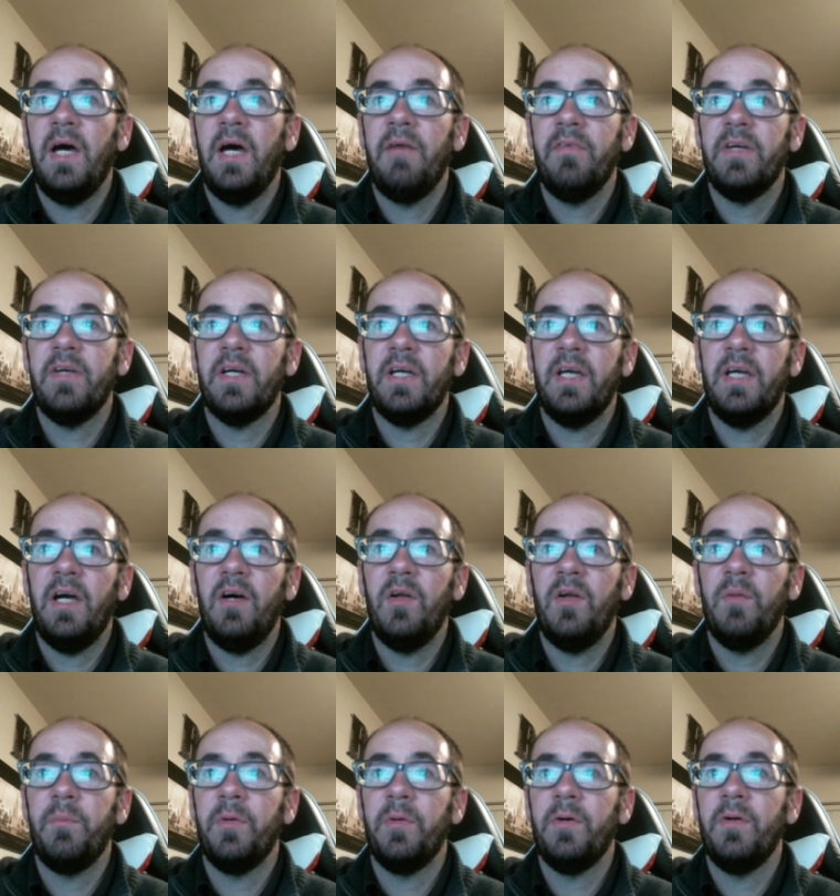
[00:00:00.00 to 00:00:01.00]
Having
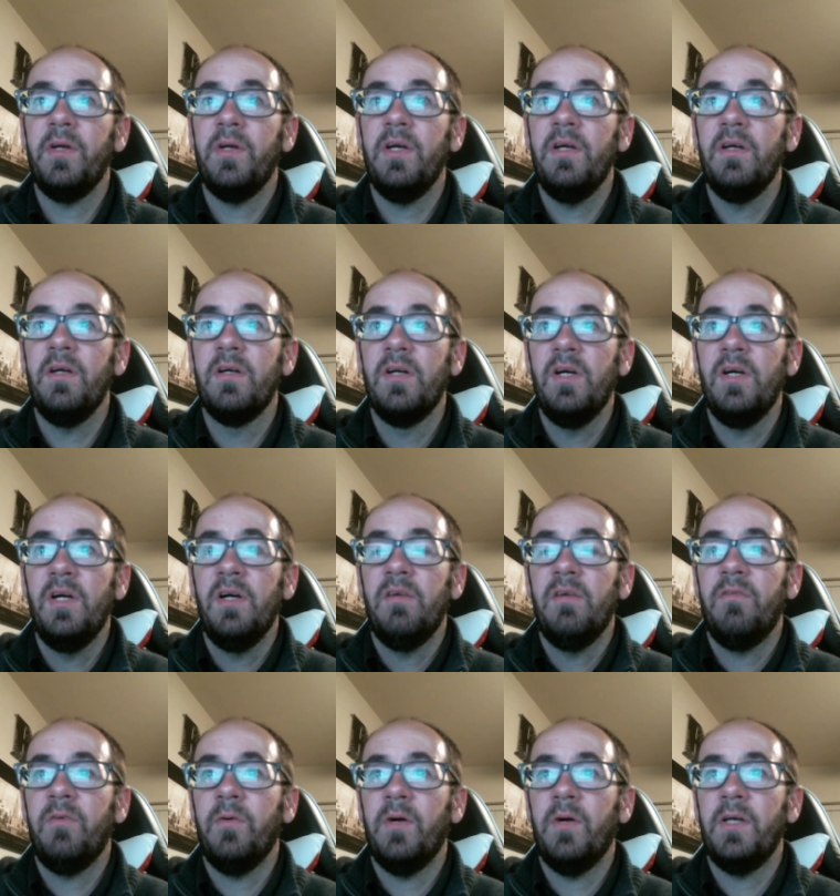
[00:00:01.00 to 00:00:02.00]
accountability
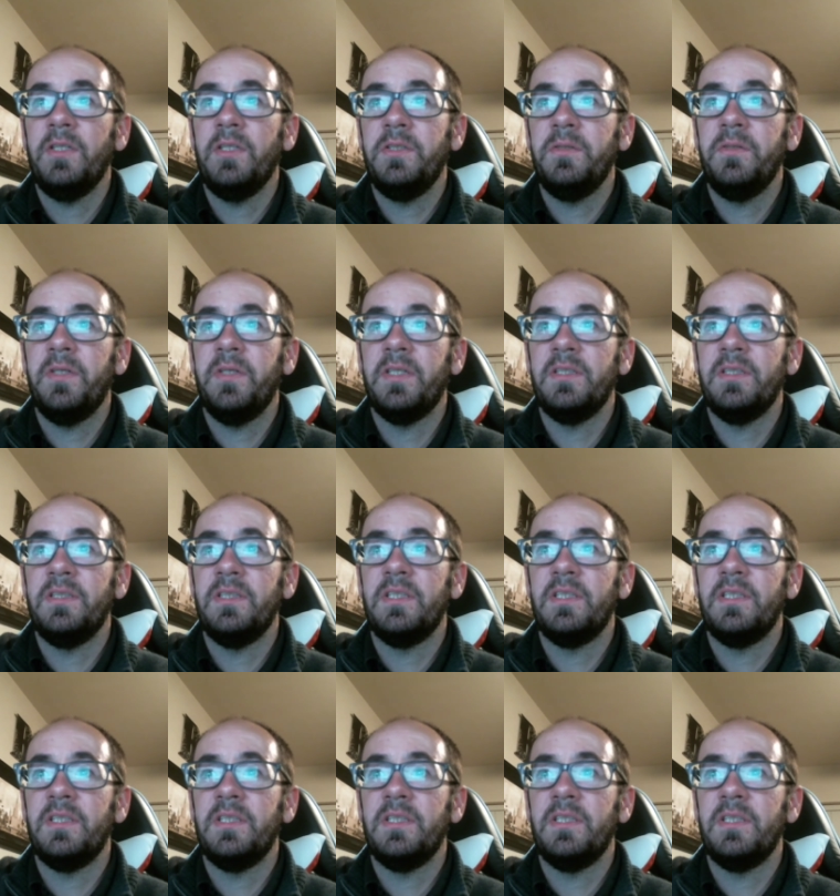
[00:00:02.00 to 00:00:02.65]
for our students